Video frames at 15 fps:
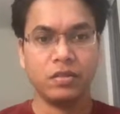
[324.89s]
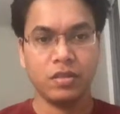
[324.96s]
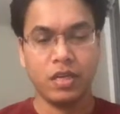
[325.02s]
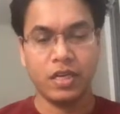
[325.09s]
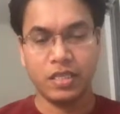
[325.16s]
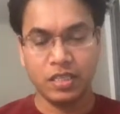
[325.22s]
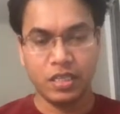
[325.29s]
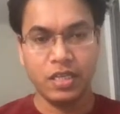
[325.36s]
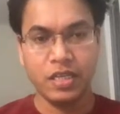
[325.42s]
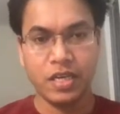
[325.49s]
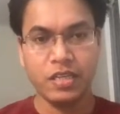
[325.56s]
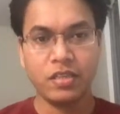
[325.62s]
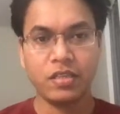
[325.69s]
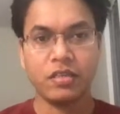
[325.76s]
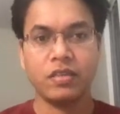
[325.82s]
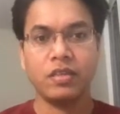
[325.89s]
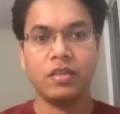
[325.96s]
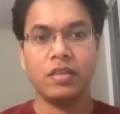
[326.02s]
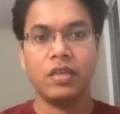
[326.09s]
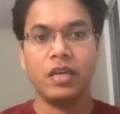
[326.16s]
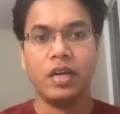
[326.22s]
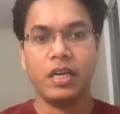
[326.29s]
Let's say yes,
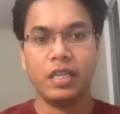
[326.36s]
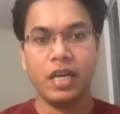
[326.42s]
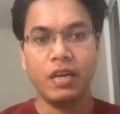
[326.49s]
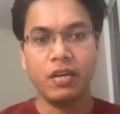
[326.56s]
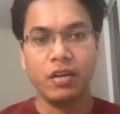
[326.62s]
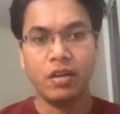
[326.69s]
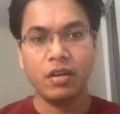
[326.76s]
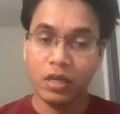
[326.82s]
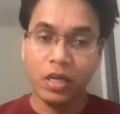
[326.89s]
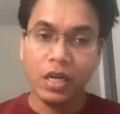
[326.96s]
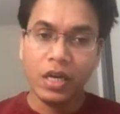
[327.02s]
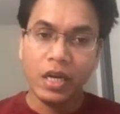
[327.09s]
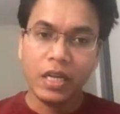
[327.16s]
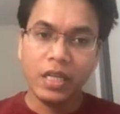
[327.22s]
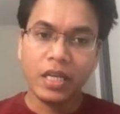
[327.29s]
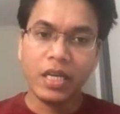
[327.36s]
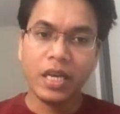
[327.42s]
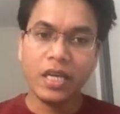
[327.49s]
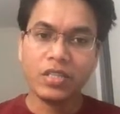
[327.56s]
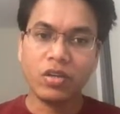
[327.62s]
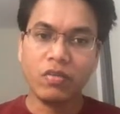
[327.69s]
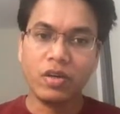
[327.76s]
and then in the
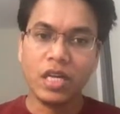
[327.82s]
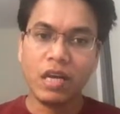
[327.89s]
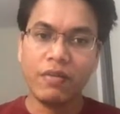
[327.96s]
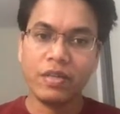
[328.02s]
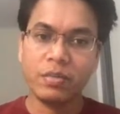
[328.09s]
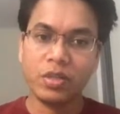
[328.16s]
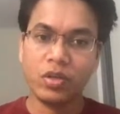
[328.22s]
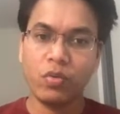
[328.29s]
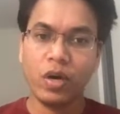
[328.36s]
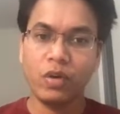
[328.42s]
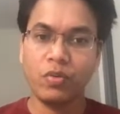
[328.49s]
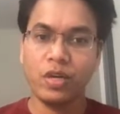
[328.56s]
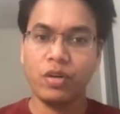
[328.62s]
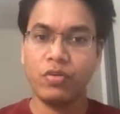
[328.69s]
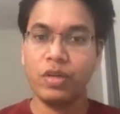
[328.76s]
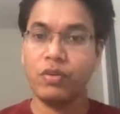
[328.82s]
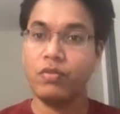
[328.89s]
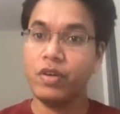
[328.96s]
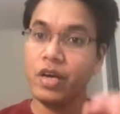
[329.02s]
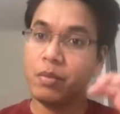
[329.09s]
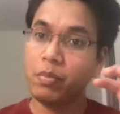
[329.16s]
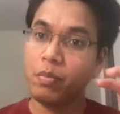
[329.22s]
case of DFS method, what we are doing,
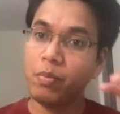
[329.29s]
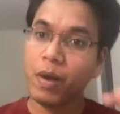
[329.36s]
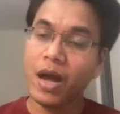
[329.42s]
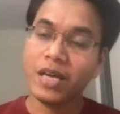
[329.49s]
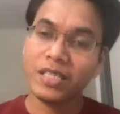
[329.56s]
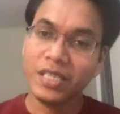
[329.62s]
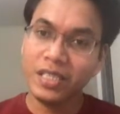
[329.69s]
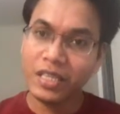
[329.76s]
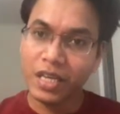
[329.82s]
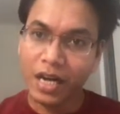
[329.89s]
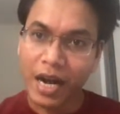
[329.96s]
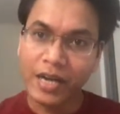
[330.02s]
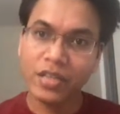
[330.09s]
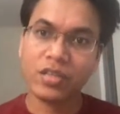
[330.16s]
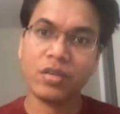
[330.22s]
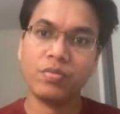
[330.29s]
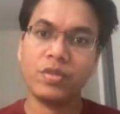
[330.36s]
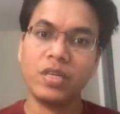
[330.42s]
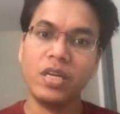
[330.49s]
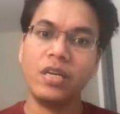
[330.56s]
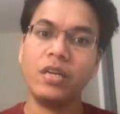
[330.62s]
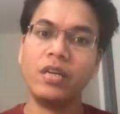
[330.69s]
we are passing the right substring